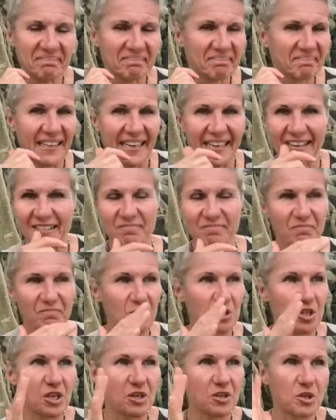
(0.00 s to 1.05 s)
Like
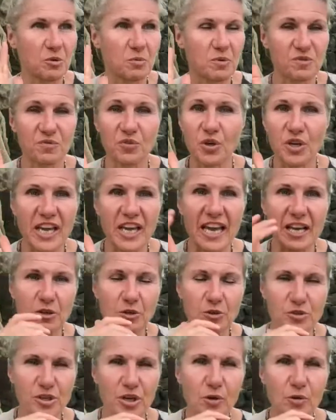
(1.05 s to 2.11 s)
she was 48
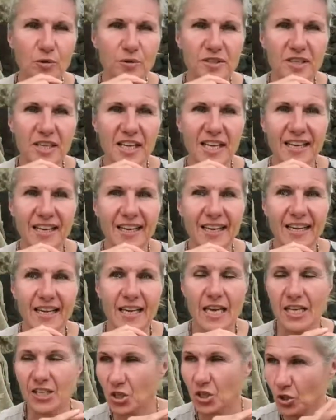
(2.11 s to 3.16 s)
years old.
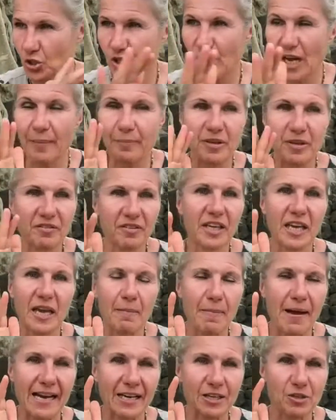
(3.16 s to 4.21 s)
It just stopped, never came
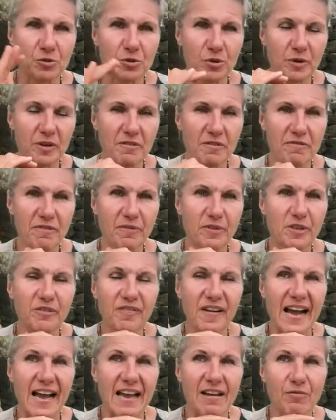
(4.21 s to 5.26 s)
back. She was already
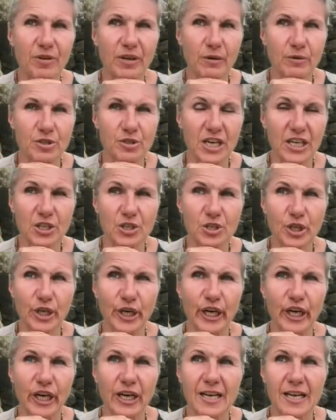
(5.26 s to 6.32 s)
55 when I was talking to
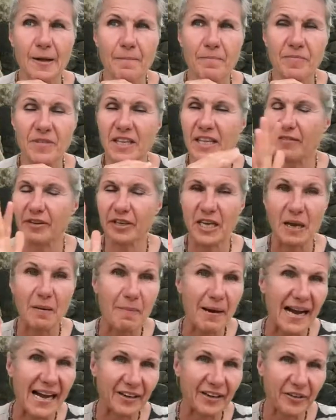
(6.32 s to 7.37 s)
her. It never came
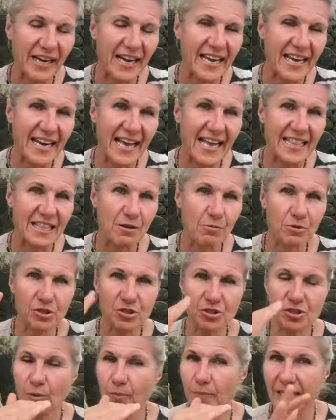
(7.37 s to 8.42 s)
back, right? And it
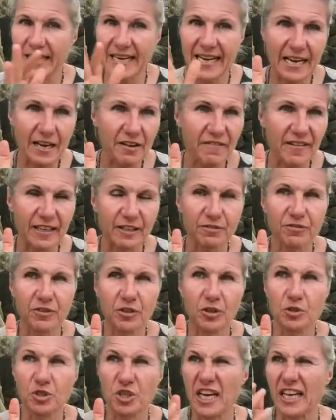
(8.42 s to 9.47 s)
was completely
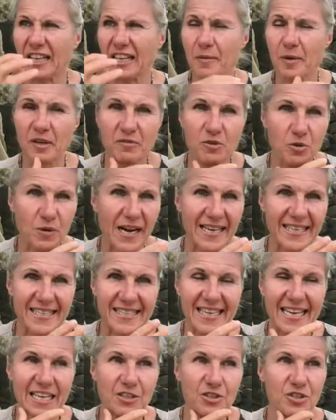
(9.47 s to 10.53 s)
uneventful. She had a little bit of dry
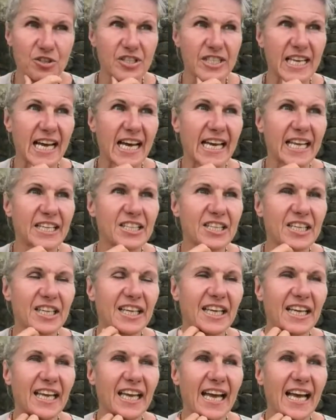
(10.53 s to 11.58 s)
skin, she said,
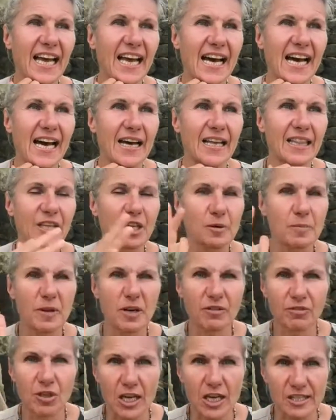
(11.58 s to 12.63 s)
a little bit
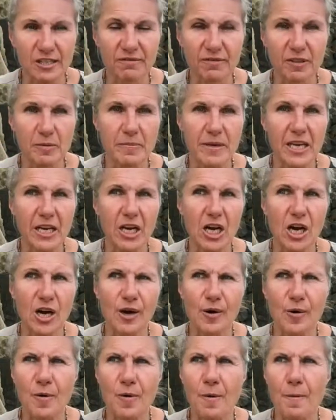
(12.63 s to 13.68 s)
of loss of libido,